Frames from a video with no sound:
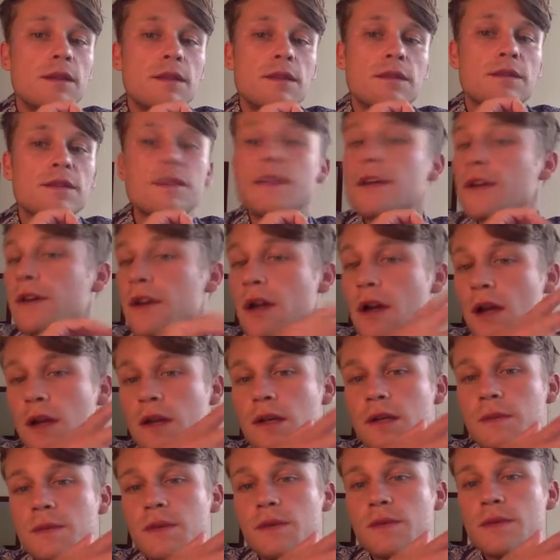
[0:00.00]
they're not
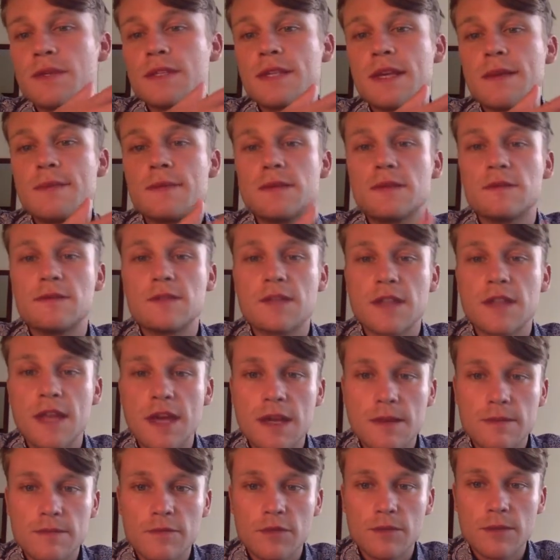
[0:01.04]
going to be receptive to that
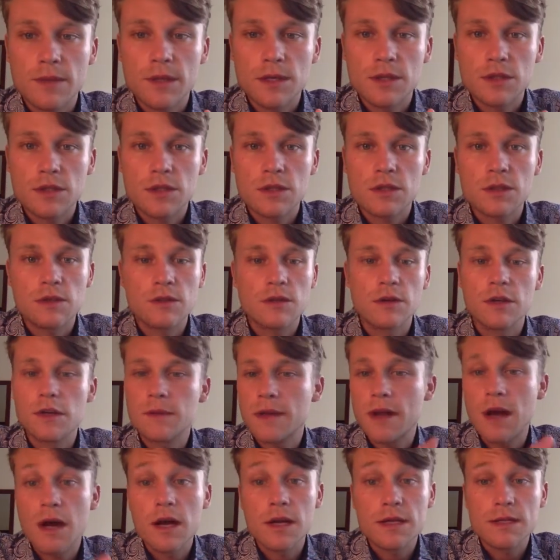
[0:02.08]
information. They're going to
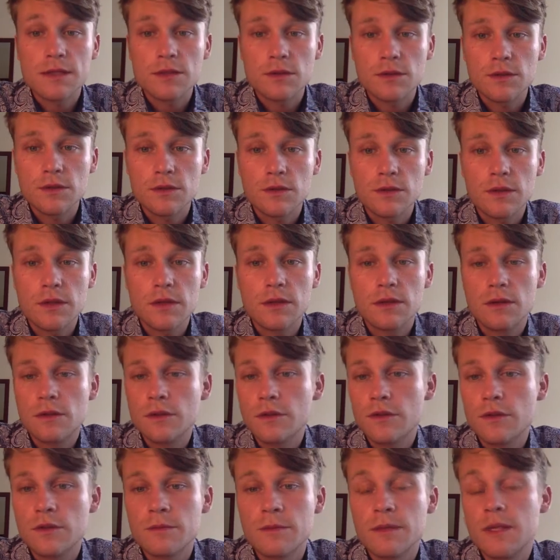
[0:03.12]
be hostile to it, or
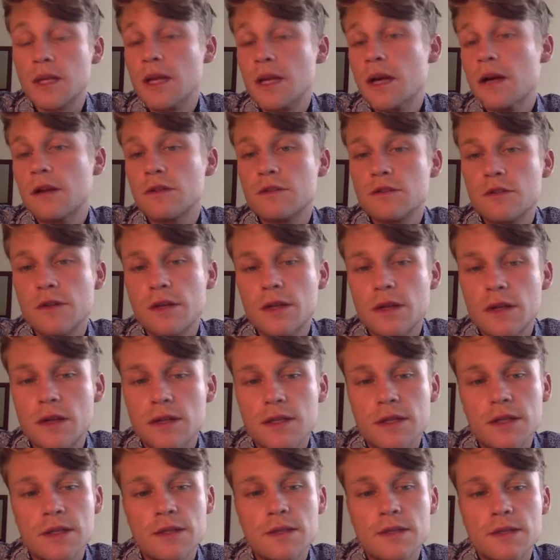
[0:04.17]
they're going to be a contrary
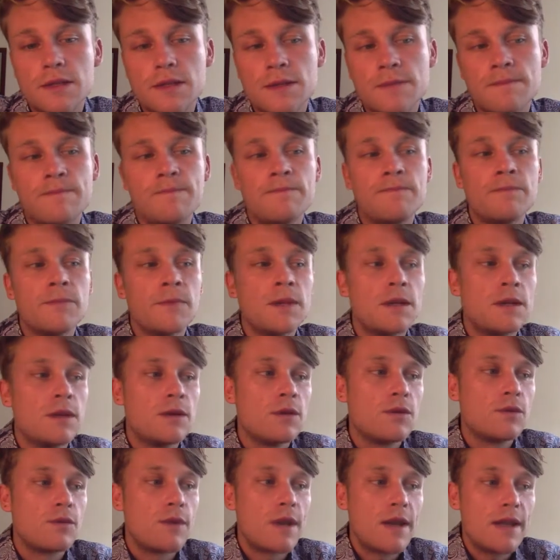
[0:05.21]
audience,
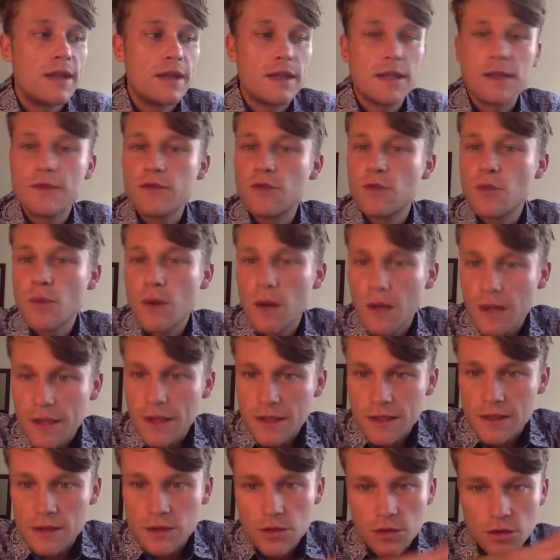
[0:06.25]
right? Like if you walk
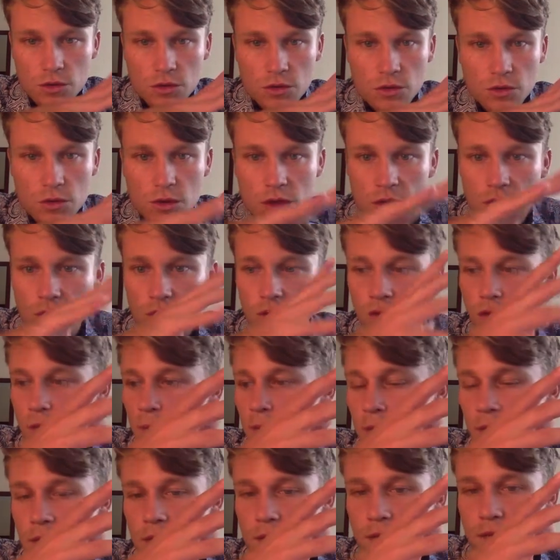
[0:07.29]
into a group
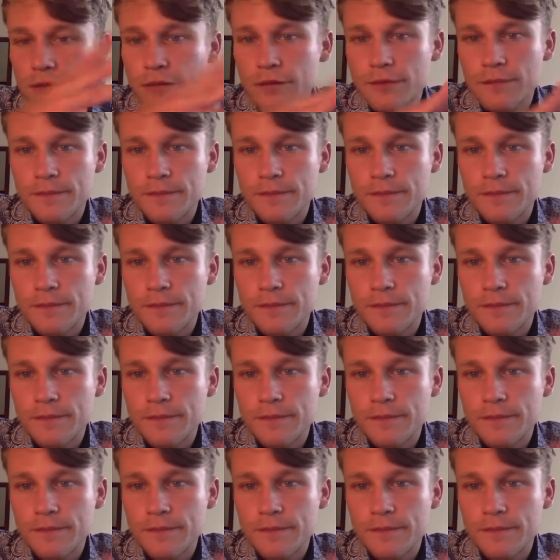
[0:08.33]
of,